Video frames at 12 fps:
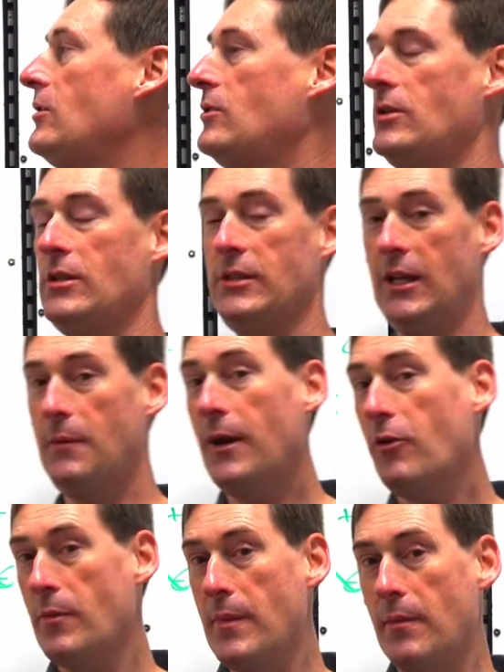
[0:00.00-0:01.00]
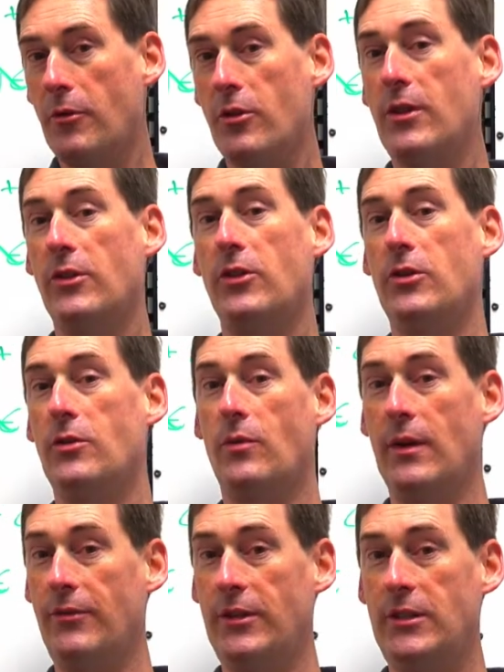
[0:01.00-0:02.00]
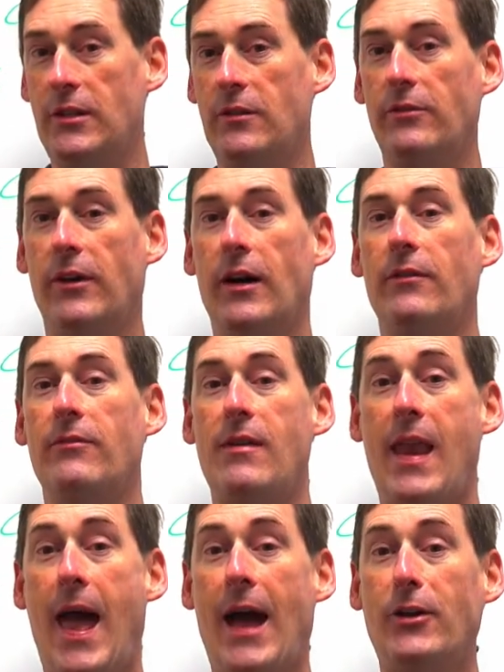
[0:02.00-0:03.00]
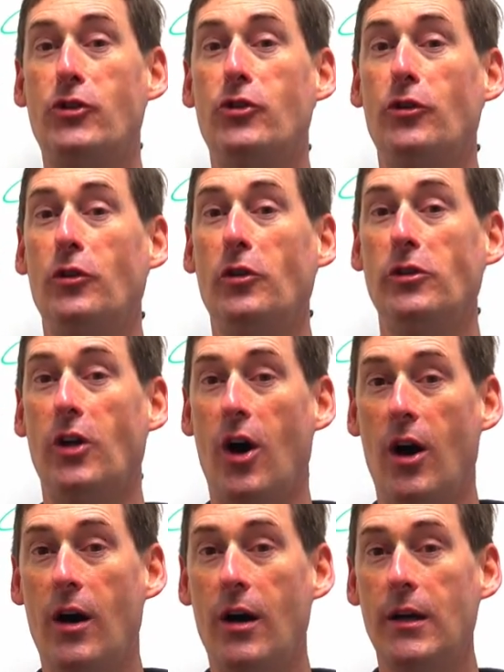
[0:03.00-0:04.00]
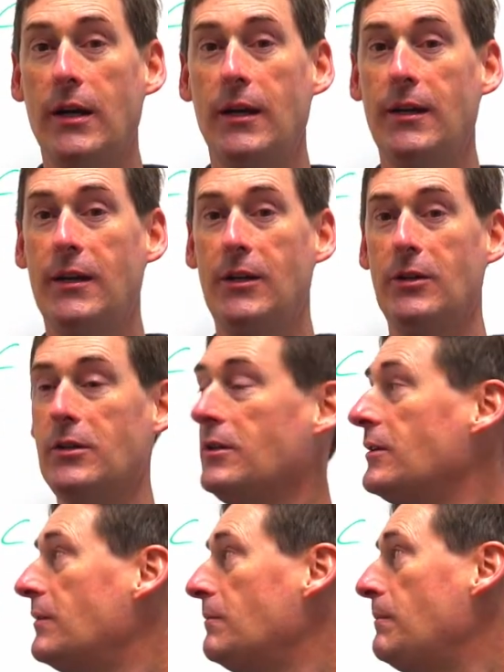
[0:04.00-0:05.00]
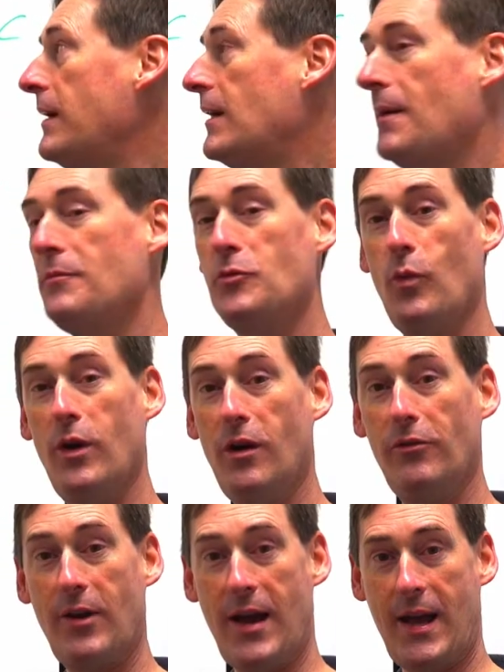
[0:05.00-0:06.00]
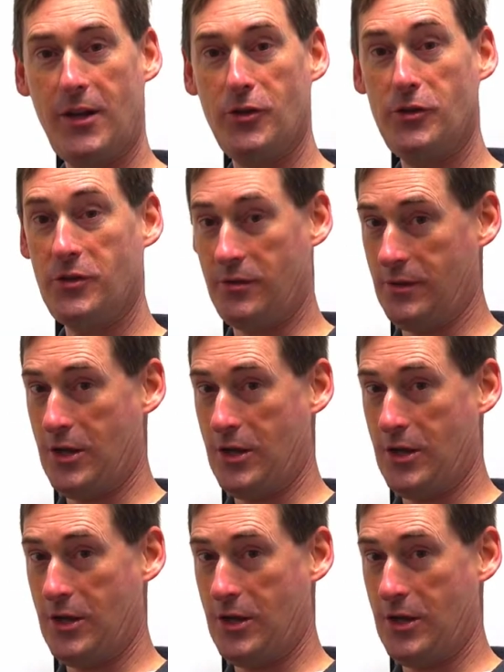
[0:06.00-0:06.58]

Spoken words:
Does anybody remember that the derivative of natural log becomes 1 over x?